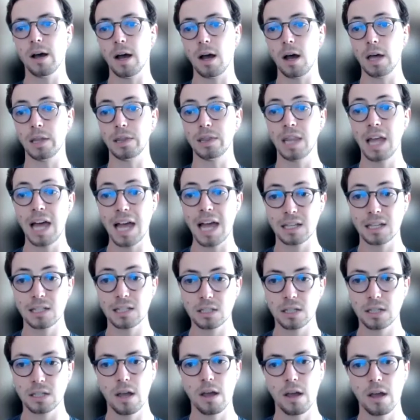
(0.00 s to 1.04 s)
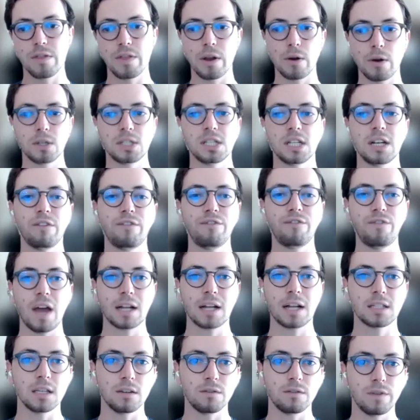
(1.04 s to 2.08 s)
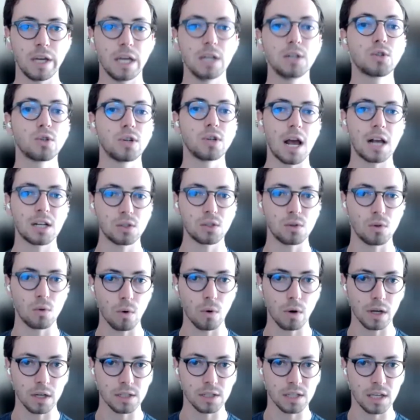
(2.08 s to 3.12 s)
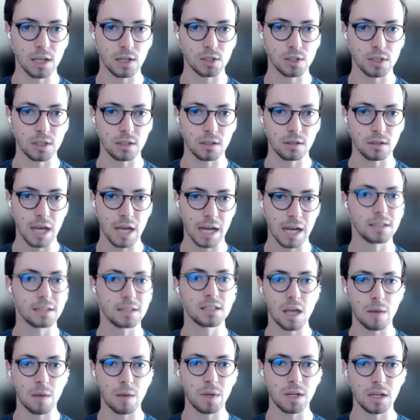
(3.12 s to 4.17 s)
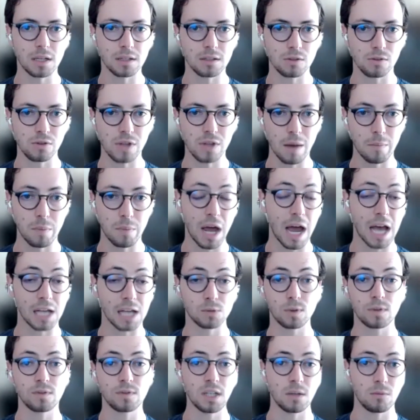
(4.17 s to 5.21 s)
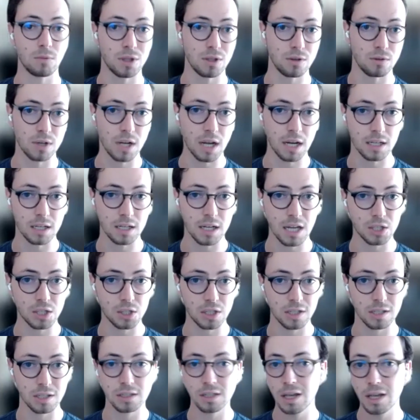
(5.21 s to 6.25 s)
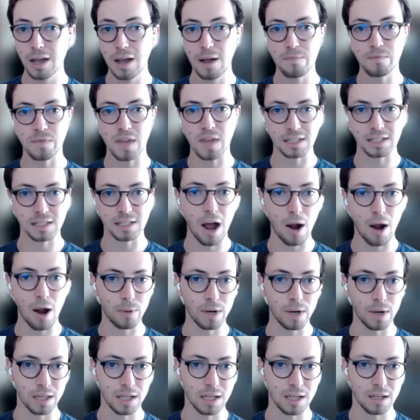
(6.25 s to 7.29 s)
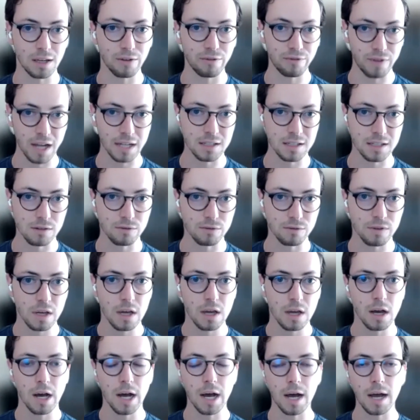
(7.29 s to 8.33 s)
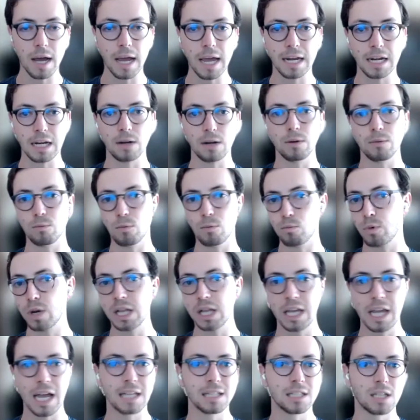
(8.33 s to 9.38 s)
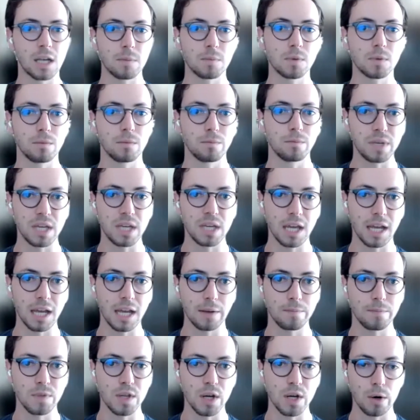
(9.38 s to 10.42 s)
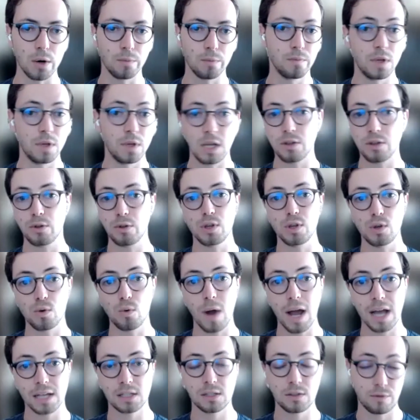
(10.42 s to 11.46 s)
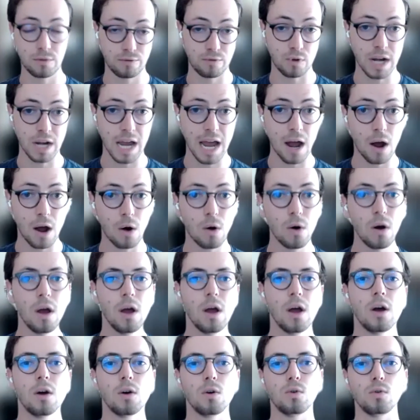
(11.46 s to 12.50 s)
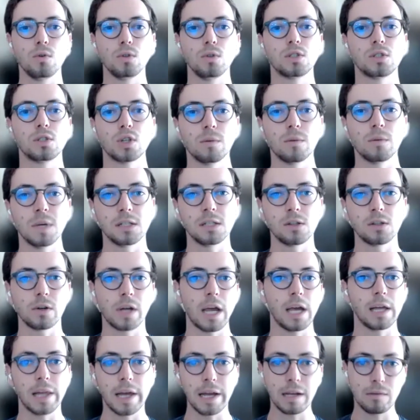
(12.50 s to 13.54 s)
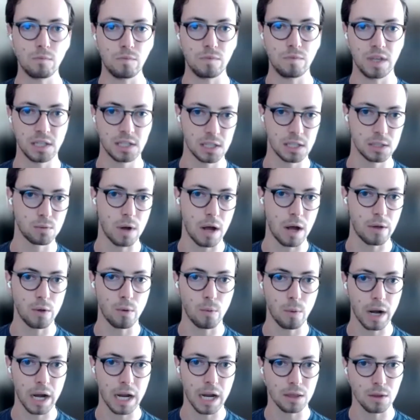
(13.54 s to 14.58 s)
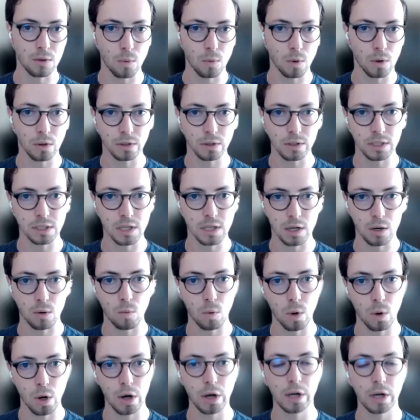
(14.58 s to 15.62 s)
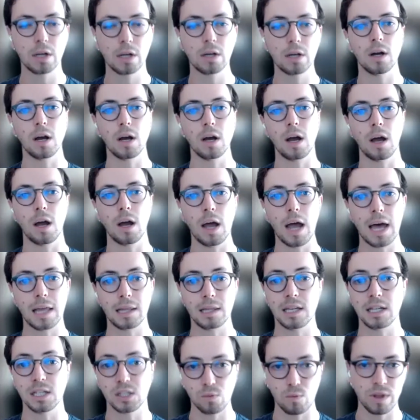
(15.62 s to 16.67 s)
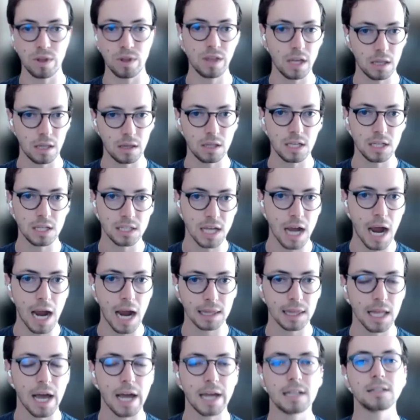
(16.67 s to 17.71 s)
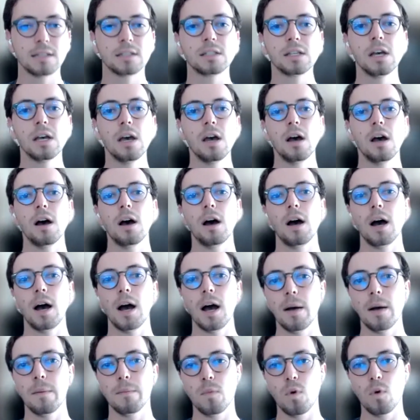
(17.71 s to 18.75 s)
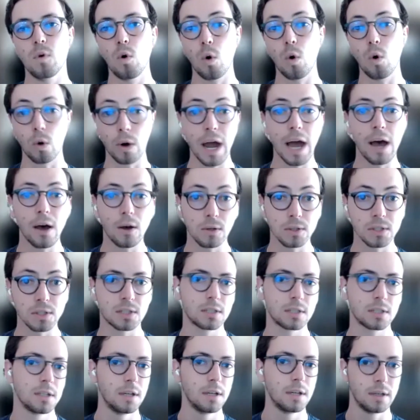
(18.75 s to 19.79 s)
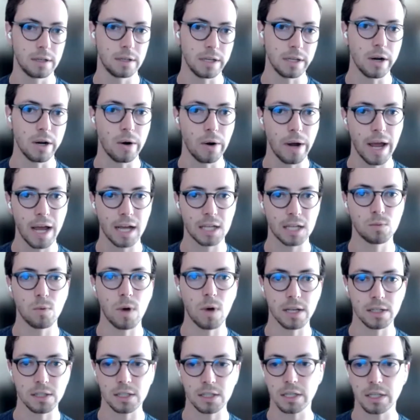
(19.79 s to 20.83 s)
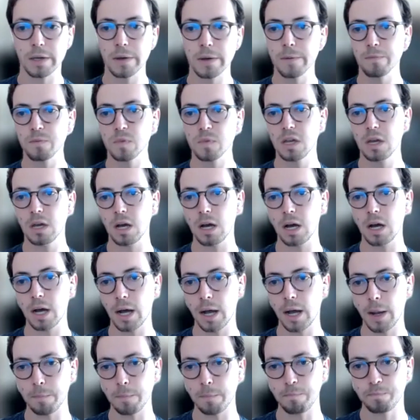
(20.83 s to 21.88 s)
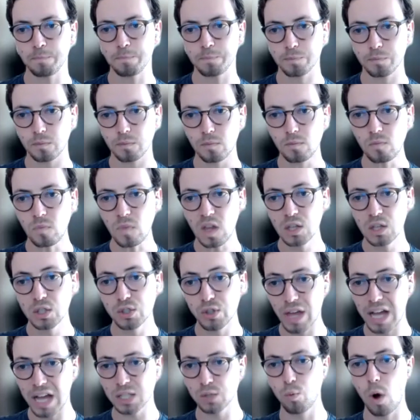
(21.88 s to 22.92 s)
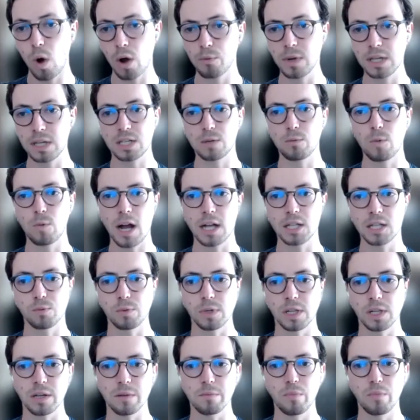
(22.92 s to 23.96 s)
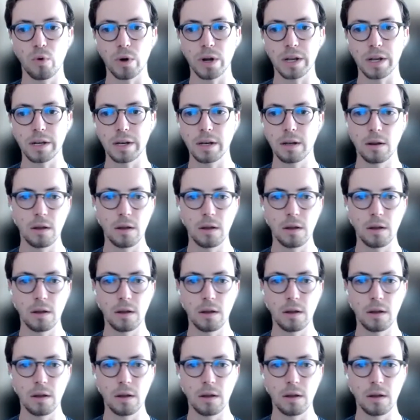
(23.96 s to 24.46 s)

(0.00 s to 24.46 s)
unless there is an effective international organization that can step in and do that. But as we've seen with the United Nations, that's not really effective. And it really ends up being, either the US for now, who determines, okay, this is how the way the world is going to work, at least within these guidelines, or else, X, Y, Z. So that's one reason why it's really important.